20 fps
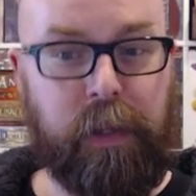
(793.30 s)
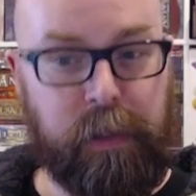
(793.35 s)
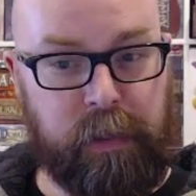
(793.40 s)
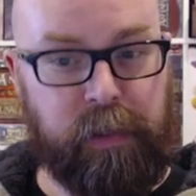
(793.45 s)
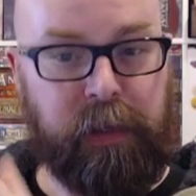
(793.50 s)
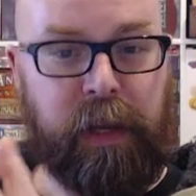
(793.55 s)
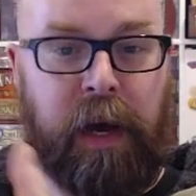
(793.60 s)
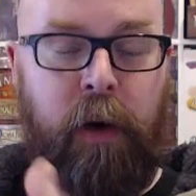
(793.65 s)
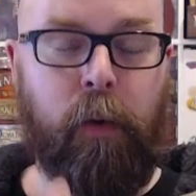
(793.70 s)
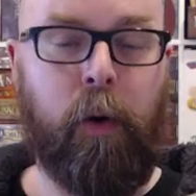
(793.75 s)

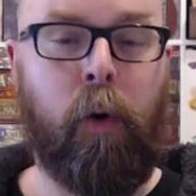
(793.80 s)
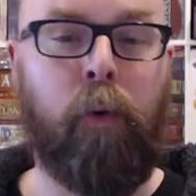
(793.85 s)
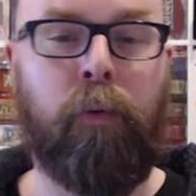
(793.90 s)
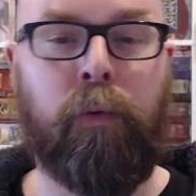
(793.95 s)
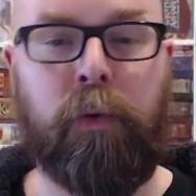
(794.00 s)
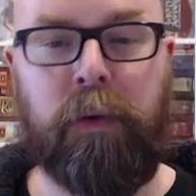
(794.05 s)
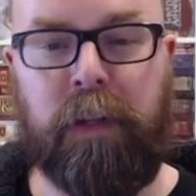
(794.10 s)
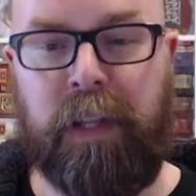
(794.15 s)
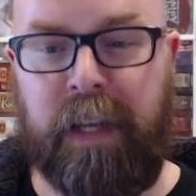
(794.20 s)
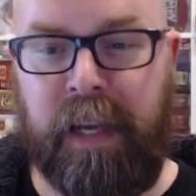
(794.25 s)
now
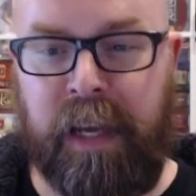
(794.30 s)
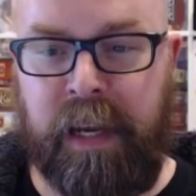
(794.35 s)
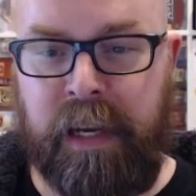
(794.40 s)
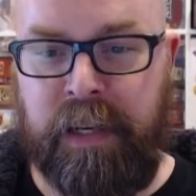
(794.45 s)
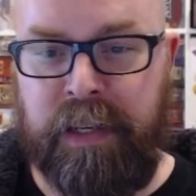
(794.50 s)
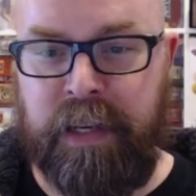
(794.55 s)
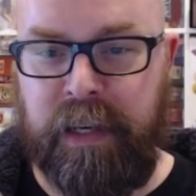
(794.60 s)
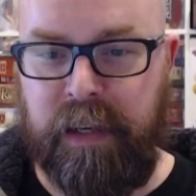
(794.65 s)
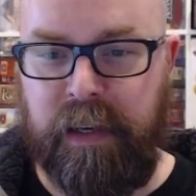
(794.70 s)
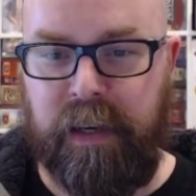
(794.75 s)

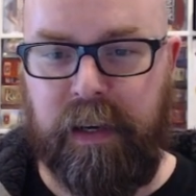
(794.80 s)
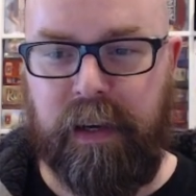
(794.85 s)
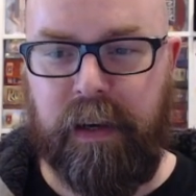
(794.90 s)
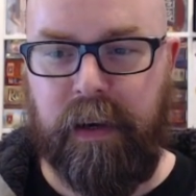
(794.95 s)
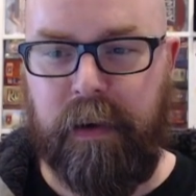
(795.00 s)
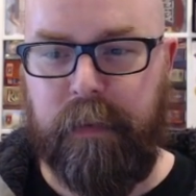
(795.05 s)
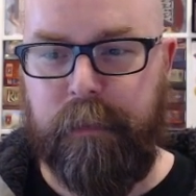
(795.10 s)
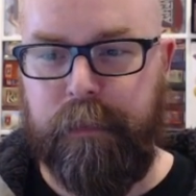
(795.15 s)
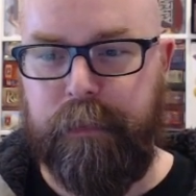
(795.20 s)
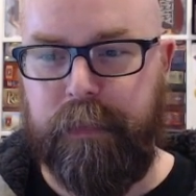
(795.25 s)
overlaid
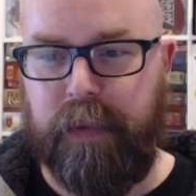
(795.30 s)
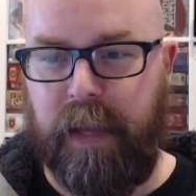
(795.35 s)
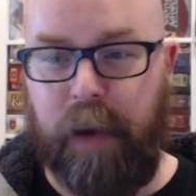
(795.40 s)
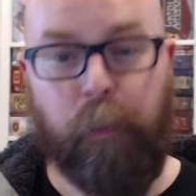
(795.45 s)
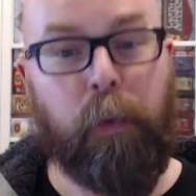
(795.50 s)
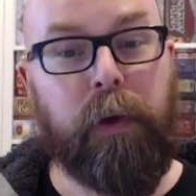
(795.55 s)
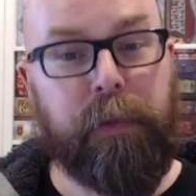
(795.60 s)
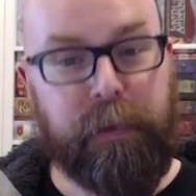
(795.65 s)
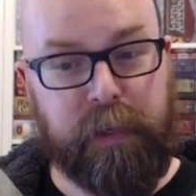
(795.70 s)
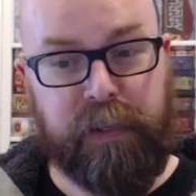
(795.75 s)

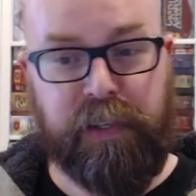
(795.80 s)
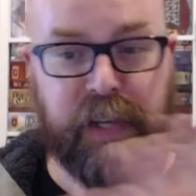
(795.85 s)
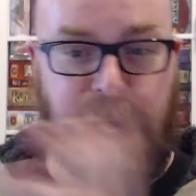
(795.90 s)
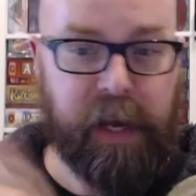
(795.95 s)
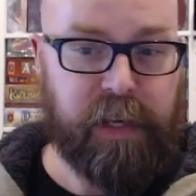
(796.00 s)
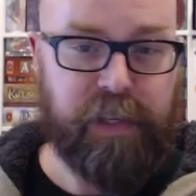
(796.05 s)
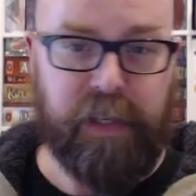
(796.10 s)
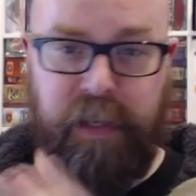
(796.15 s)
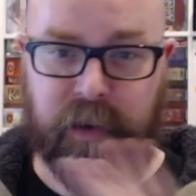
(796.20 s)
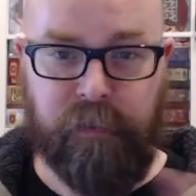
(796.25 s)
with the
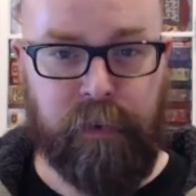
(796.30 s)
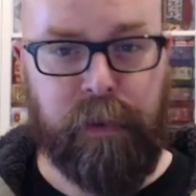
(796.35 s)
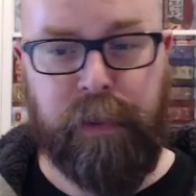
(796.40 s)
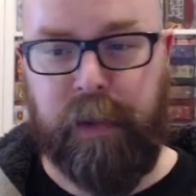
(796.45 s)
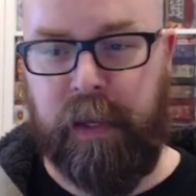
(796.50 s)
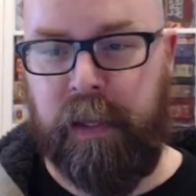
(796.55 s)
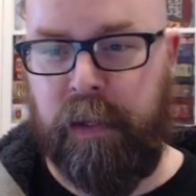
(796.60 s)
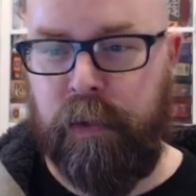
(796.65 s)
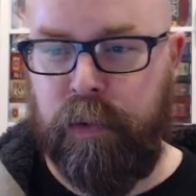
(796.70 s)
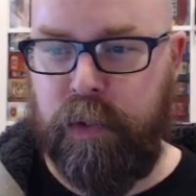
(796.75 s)
text and
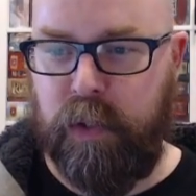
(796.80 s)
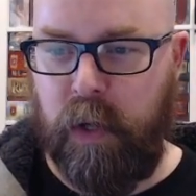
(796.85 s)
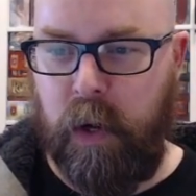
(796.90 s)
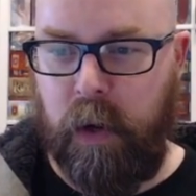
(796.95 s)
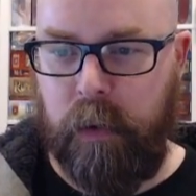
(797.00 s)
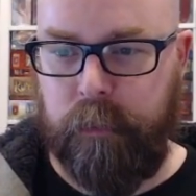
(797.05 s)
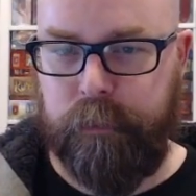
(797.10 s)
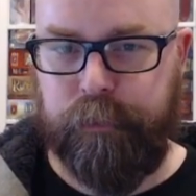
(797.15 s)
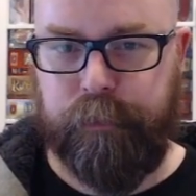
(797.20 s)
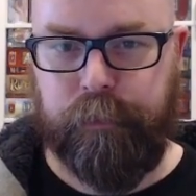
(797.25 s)
everything you saw.